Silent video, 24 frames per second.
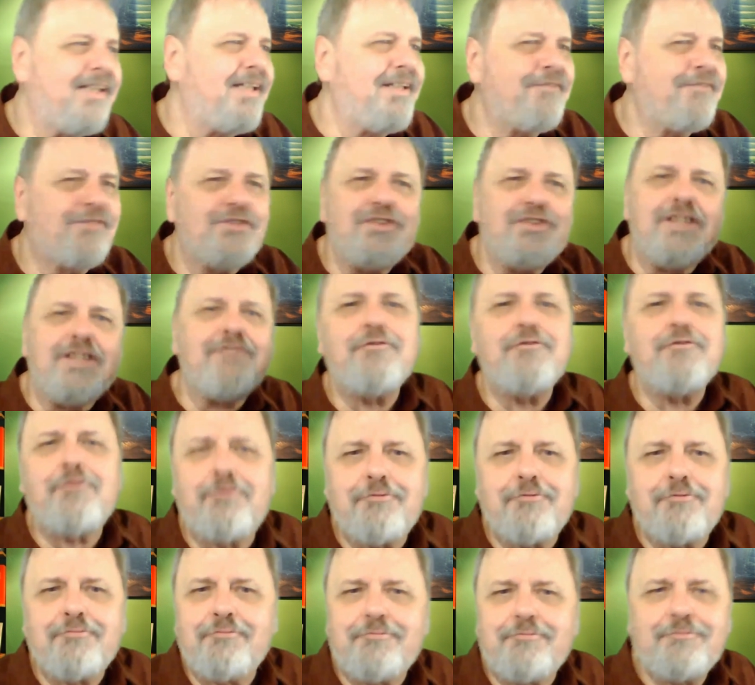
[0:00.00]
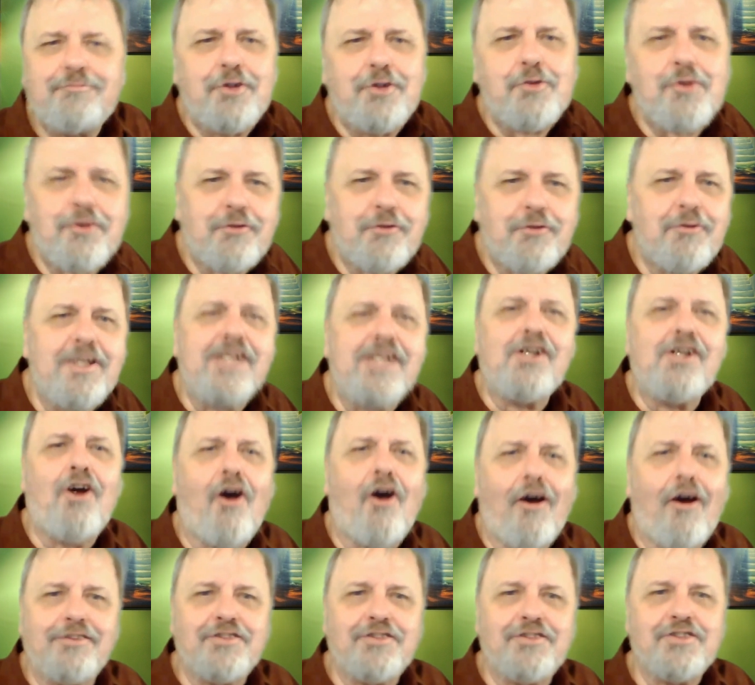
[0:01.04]
if there's even two or three
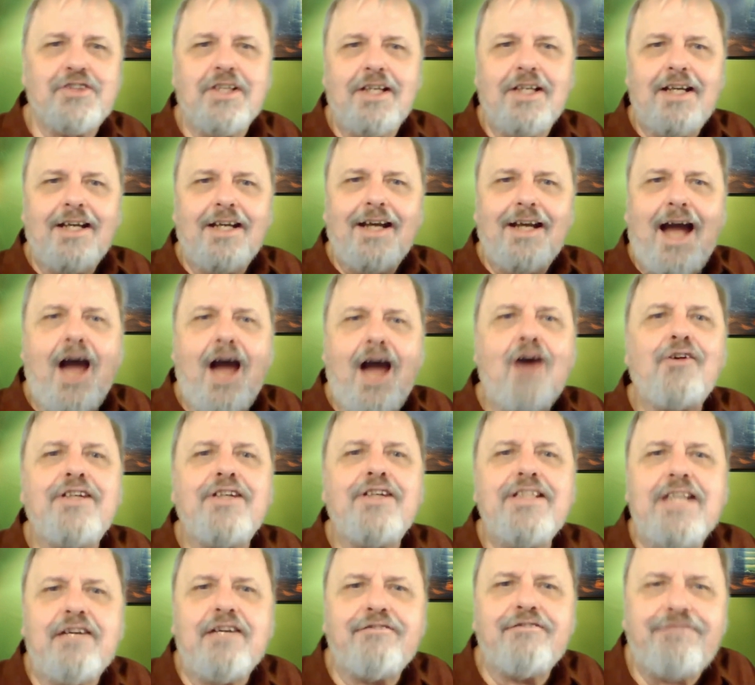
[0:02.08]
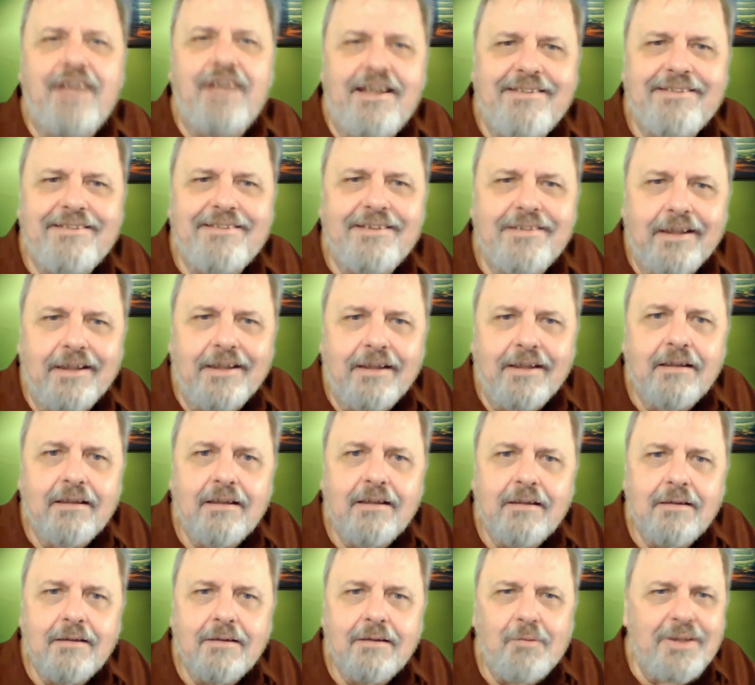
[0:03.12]
cons, how can you have faith in it?
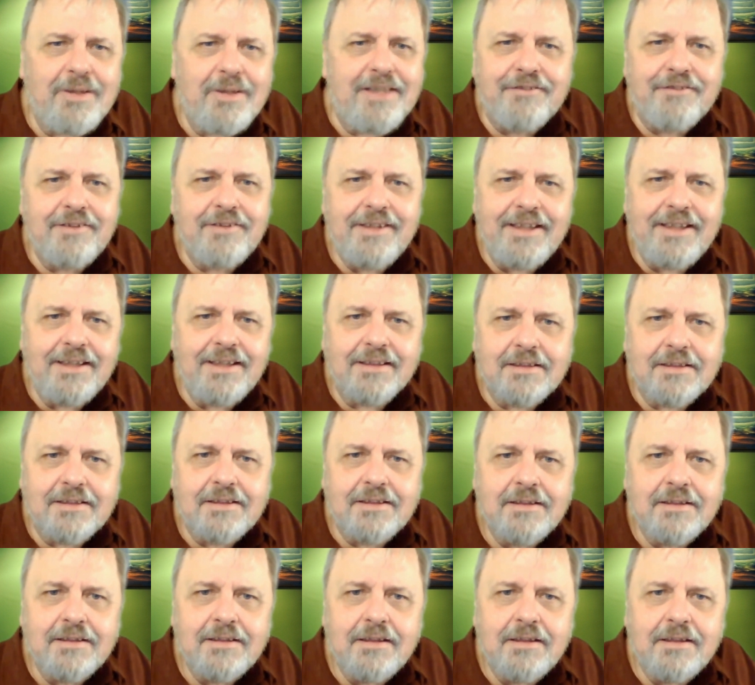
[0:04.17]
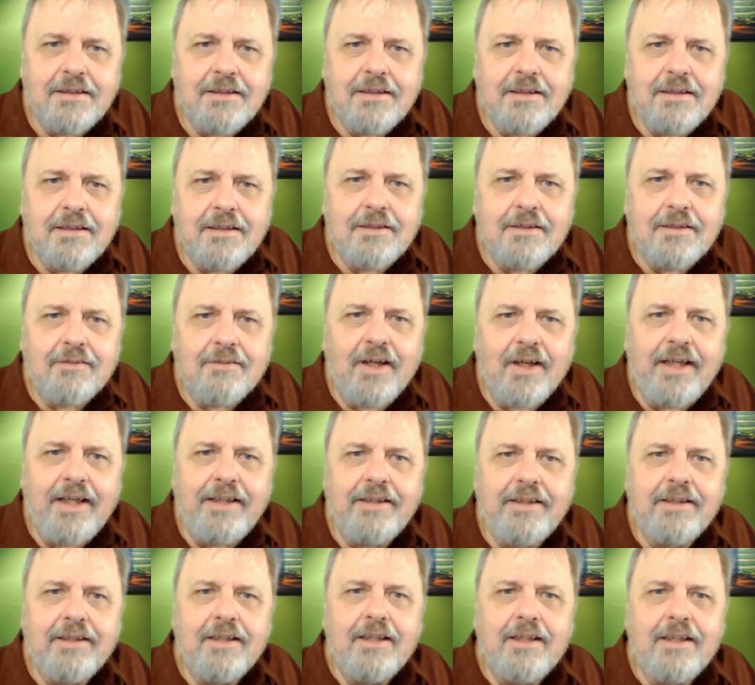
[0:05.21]
Whatever it is,
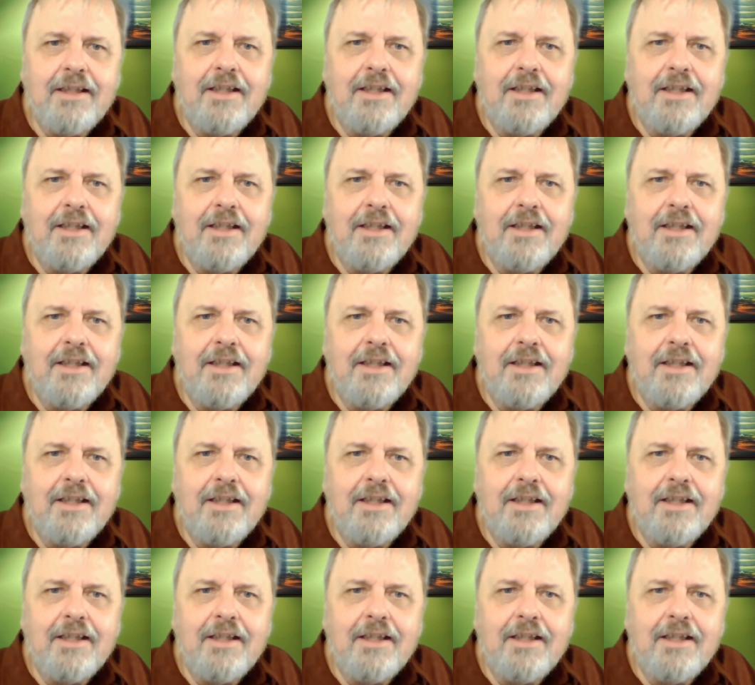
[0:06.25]
right?